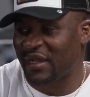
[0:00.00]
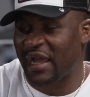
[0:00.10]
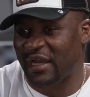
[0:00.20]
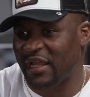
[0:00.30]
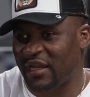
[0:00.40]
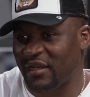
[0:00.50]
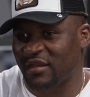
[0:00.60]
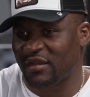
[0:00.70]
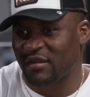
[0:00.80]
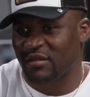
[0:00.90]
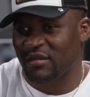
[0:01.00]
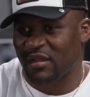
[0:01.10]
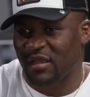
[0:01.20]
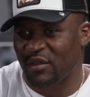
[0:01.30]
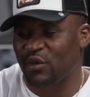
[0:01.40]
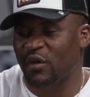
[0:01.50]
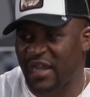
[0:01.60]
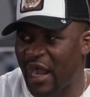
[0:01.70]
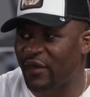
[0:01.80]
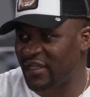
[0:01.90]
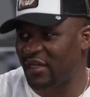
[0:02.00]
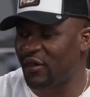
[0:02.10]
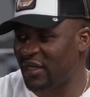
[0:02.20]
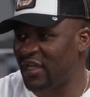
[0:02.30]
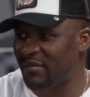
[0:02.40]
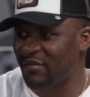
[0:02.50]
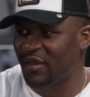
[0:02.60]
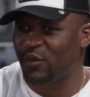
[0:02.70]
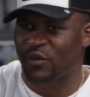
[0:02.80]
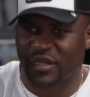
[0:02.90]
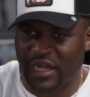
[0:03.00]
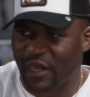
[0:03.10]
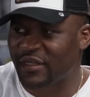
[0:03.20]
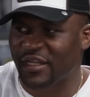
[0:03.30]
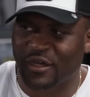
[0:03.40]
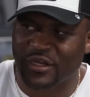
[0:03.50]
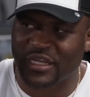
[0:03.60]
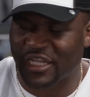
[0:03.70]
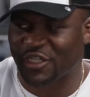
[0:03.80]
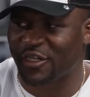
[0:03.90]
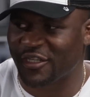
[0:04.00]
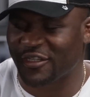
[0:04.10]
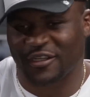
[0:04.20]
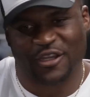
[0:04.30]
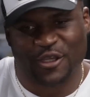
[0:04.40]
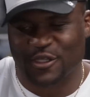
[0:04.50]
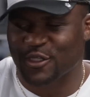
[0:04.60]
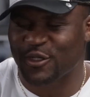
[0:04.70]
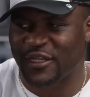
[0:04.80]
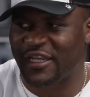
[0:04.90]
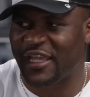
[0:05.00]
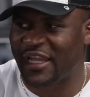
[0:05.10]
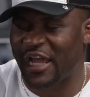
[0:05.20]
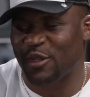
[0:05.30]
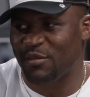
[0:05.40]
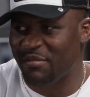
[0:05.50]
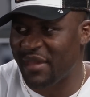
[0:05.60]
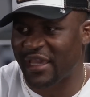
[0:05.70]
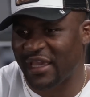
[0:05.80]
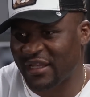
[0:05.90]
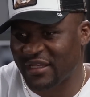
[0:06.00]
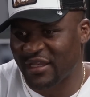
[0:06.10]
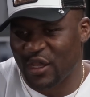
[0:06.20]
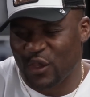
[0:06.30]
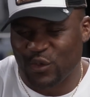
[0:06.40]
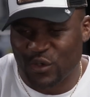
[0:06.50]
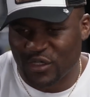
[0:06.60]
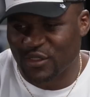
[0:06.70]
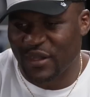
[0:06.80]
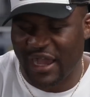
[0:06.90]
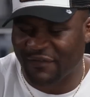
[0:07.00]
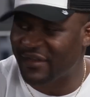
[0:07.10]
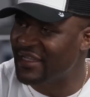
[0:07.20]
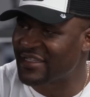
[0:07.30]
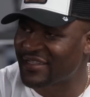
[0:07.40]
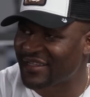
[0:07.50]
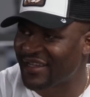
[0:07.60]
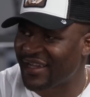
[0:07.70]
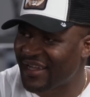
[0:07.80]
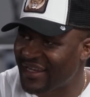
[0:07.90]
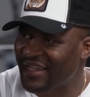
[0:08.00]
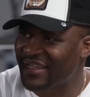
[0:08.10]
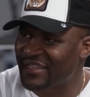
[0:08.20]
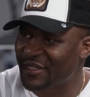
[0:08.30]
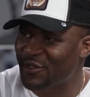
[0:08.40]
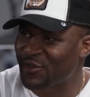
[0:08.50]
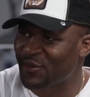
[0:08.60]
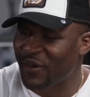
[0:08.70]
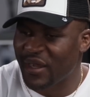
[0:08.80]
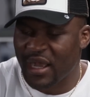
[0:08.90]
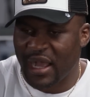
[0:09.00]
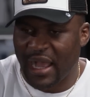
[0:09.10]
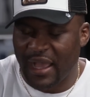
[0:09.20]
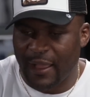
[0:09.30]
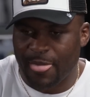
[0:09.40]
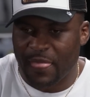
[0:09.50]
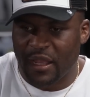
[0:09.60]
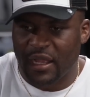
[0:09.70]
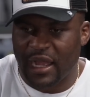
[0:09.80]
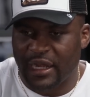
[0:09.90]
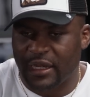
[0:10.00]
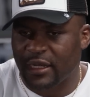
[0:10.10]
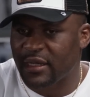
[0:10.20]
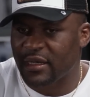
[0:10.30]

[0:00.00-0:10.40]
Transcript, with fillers: And then you're counting on him. You're counting on each other. So the day that you make it, you also have this, this in you. Uh, and